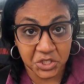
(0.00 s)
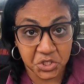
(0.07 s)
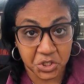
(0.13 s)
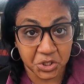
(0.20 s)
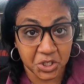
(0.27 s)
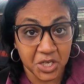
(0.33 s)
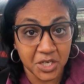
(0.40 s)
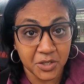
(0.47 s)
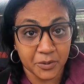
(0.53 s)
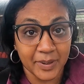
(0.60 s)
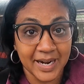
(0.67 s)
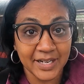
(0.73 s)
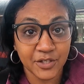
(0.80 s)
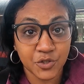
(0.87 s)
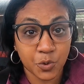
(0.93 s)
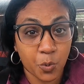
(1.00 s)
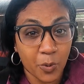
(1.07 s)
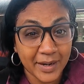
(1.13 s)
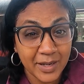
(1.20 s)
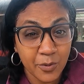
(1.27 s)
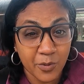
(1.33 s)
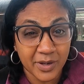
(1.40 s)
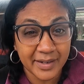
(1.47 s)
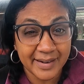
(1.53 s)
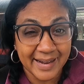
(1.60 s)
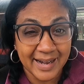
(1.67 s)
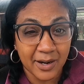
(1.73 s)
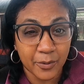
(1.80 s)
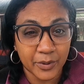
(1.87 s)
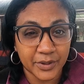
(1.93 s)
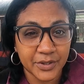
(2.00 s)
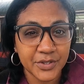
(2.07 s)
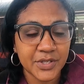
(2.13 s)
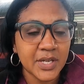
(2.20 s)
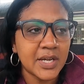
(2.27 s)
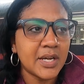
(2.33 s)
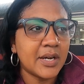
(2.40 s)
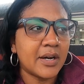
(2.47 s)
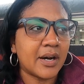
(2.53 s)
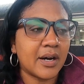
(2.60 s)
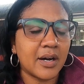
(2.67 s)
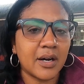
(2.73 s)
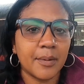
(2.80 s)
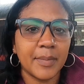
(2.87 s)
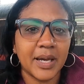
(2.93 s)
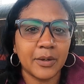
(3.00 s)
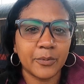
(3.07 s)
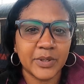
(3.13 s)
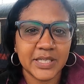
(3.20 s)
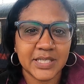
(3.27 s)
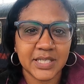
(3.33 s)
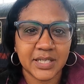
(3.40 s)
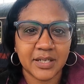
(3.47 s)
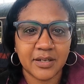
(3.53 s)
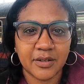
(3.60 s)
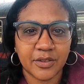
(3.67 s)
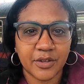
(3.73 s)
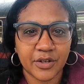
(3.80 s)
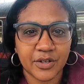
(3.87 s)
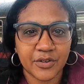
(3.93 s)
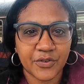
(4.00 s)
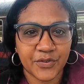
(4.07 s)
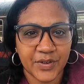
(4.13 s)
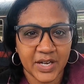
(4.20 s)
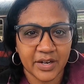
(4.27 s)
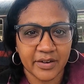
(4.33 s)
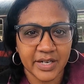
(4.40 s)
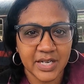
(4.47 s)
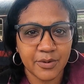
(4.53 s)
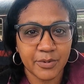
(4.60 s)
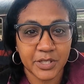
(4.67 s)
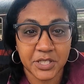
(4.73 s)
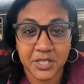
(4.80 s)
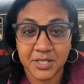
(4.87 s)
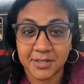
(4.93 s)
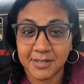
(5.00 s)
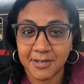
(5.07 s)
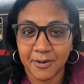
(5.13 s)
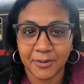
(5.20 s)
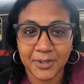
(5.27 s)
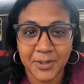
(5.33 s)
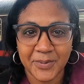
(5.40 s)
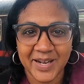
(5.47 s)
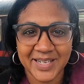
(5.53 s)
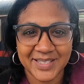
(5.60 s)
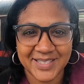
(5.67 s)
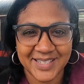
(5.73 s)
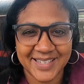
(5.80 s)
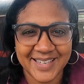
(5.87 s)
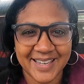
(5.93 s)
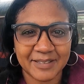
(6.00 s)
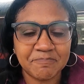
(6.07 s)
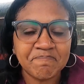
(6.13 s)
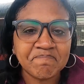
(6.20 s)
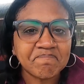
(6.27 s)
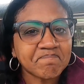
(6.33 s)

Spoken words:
a long ride, 21 hours, and we did the ferry, which is the only way to get